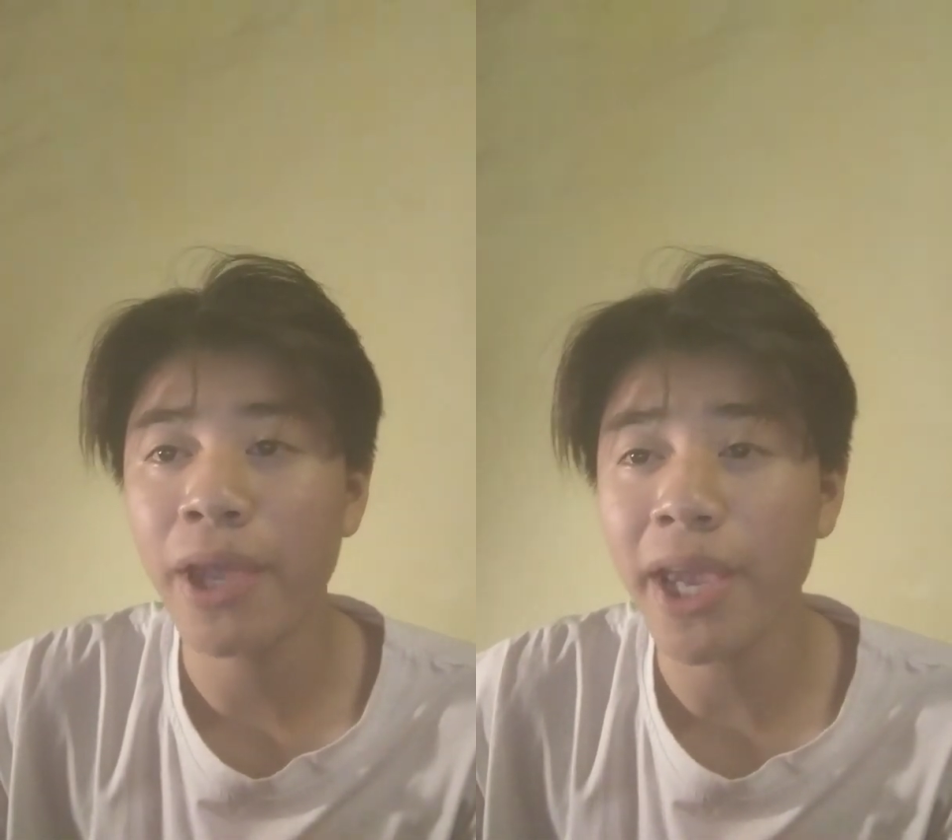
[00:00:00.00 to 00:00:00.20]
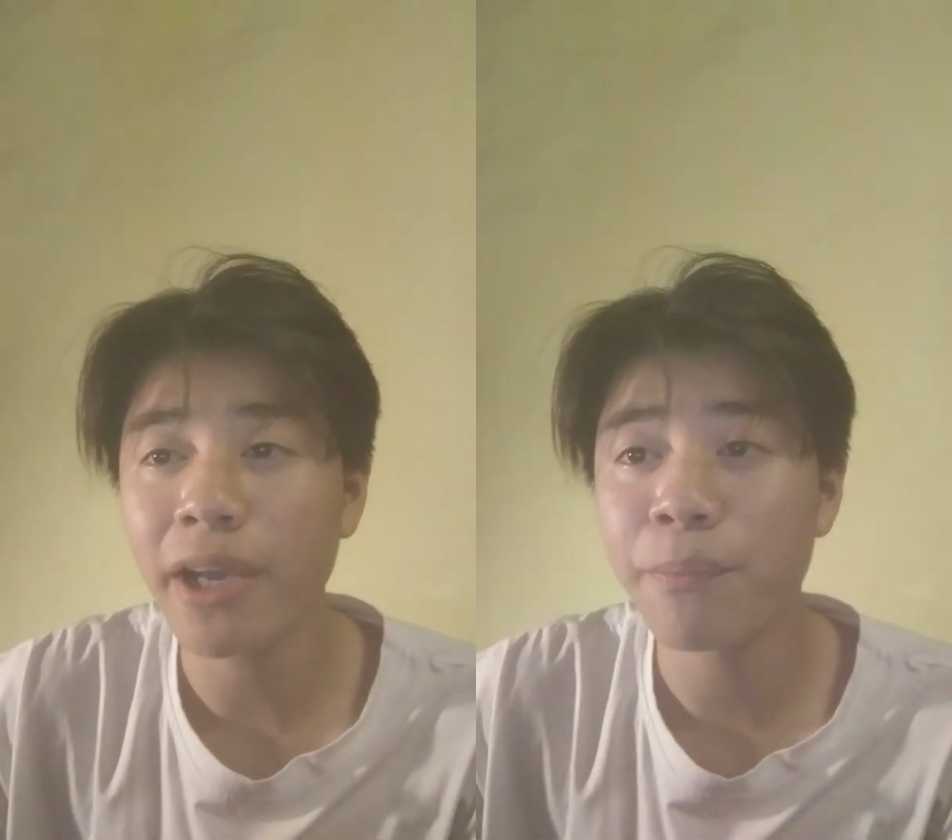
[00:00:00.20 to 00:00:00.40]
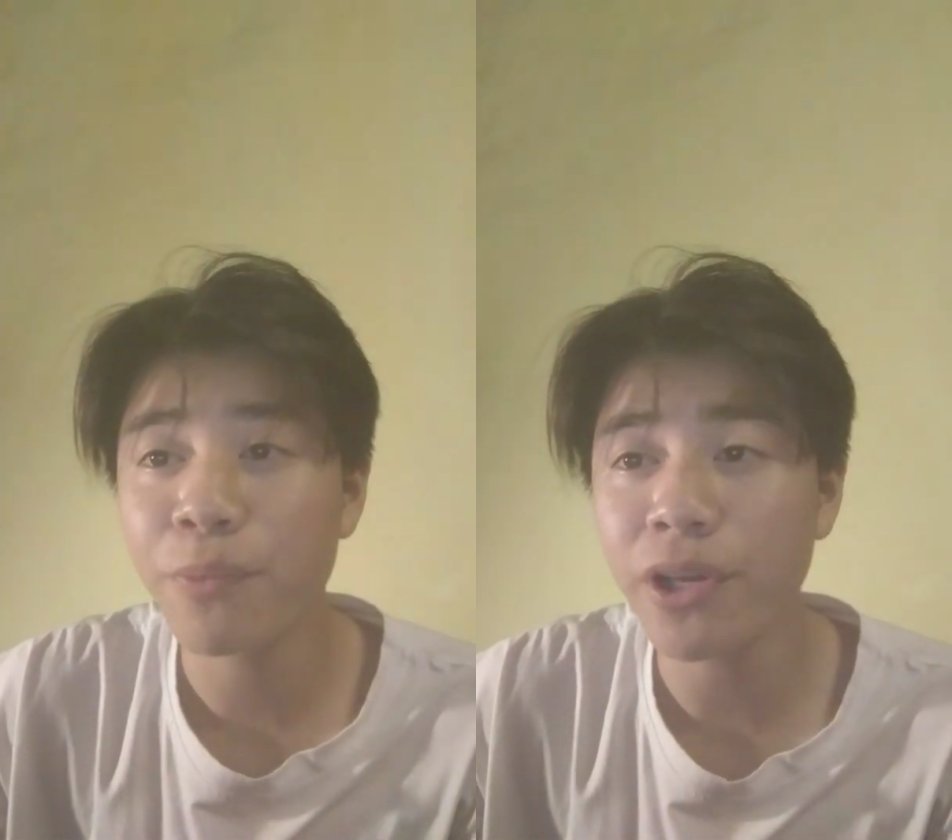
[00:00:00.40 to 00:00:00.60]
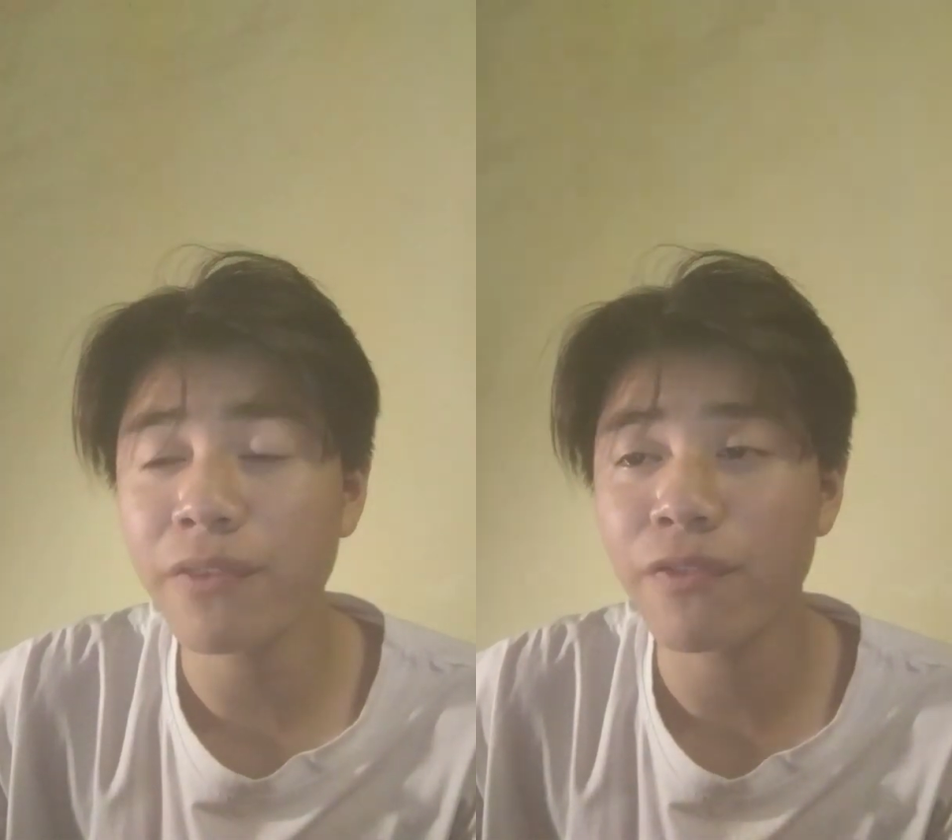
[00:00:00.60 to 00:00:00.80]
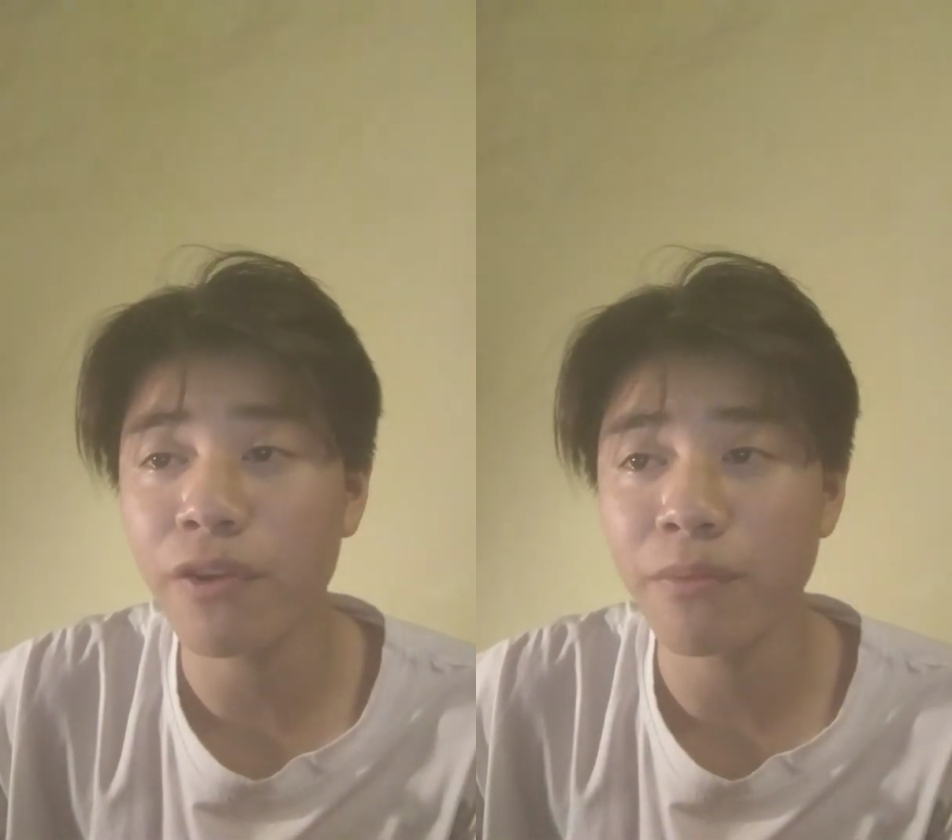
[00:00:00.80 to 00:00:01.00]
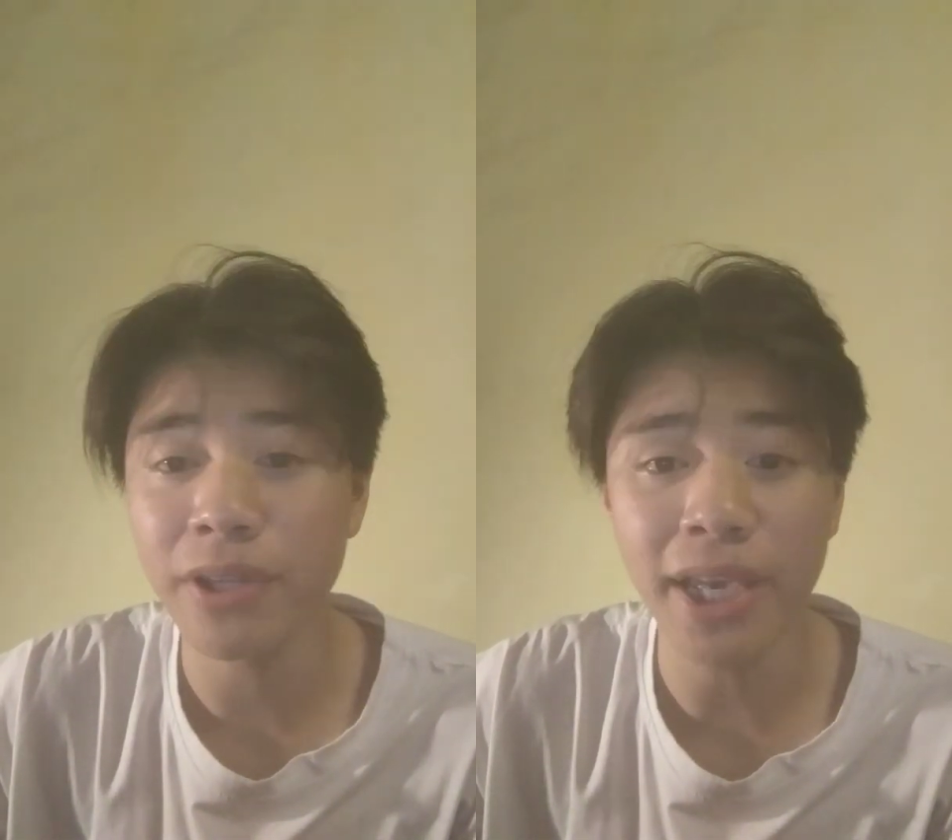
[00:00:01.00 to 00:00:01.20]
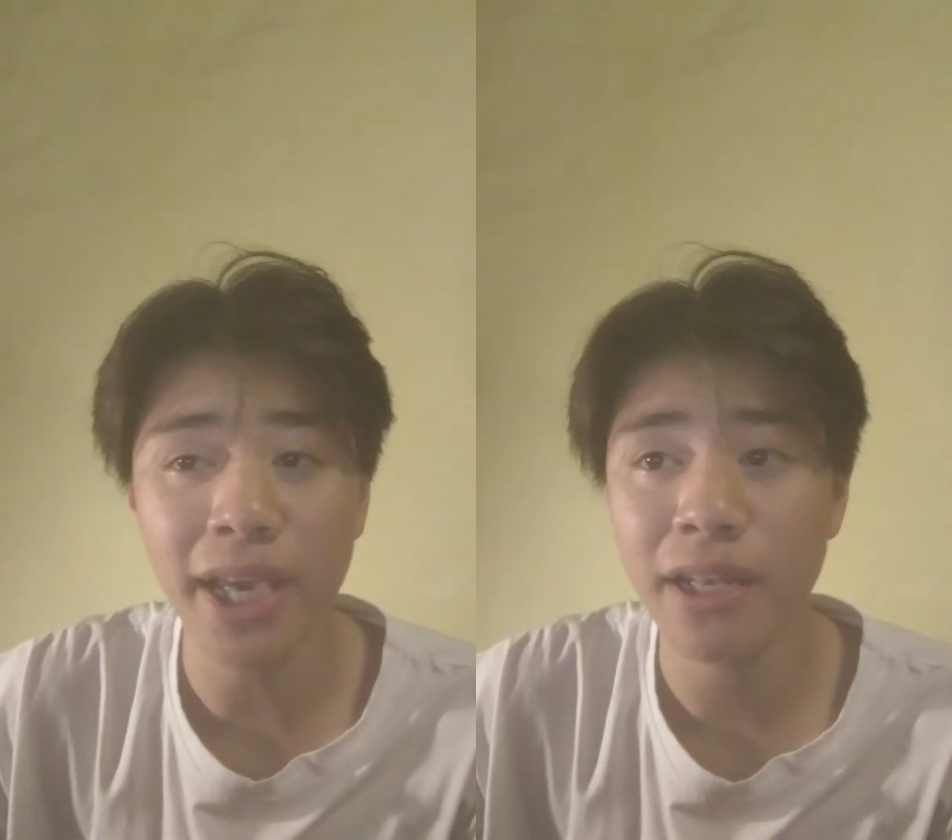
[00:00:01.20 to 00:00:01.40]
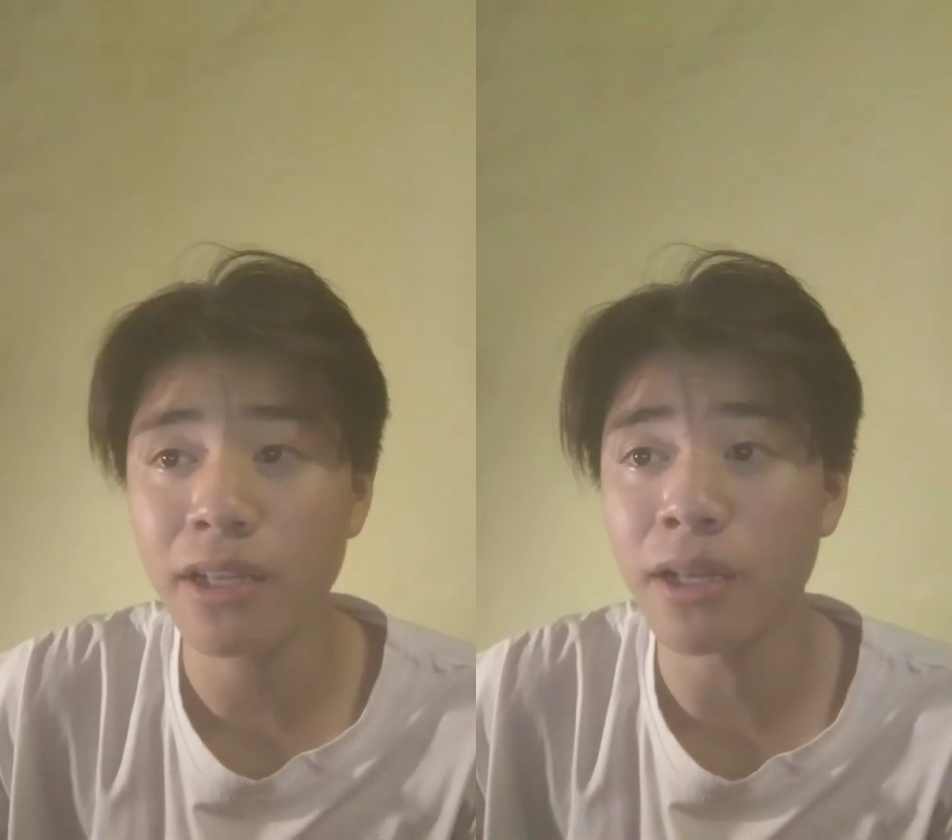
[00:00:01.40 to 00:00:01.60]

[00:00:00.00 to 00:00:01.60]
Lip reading: hang a brick from the end